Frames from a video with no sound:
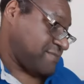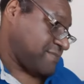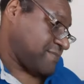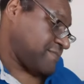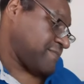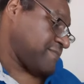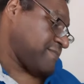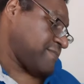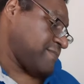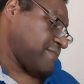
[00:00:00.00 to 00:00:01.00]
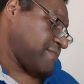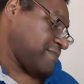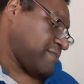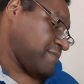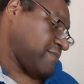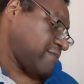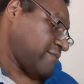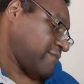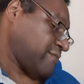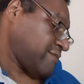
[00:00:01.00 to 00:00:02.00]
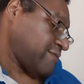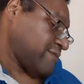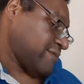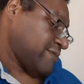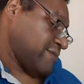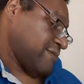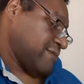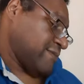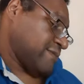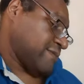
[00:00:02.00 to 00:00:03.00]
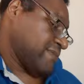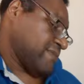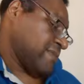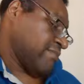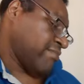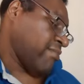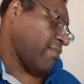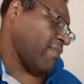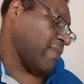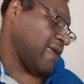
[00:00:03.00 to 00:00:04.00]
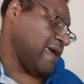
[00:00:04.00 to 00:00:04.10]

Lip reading: Nothing is said.